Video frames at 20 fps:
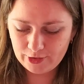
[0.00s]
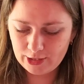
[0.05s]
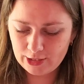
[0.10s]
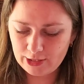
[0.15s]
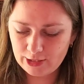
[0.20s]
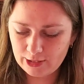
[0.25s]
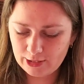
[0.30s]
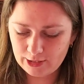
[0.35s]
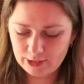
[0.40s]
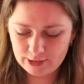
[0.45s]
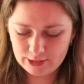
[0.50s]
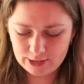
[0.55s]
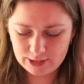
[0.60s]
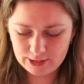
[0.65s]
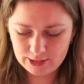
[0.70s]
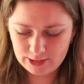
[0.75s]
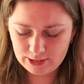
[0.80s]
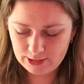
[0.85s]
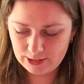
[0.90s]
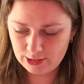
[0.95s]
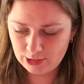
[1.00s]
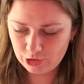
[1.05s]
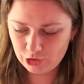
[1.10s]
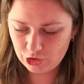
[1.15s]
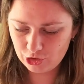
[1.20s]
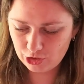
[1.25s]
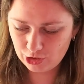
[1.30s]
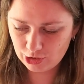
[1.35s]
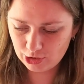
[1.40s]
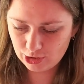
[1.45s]
The
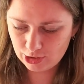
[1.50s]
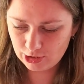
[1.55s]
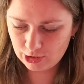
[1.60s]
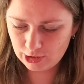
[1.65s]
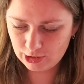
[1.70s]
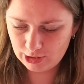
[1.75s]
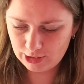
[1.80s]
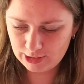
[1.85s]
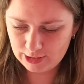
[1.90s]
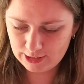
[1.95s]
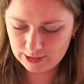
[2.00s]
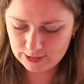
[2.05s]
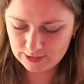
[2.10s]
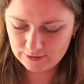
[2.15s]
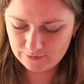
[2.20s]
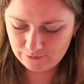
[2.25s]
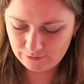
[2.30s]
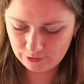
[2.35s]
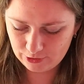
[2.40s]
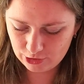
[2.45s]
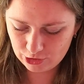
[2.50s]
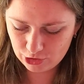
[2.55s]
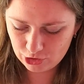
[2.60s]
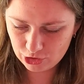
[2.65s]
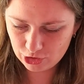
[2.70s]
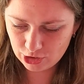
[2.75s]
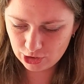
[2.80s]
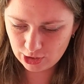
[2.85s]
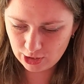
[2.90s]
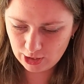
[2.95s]
stitching is
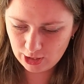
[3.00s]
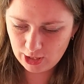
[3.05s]
finished.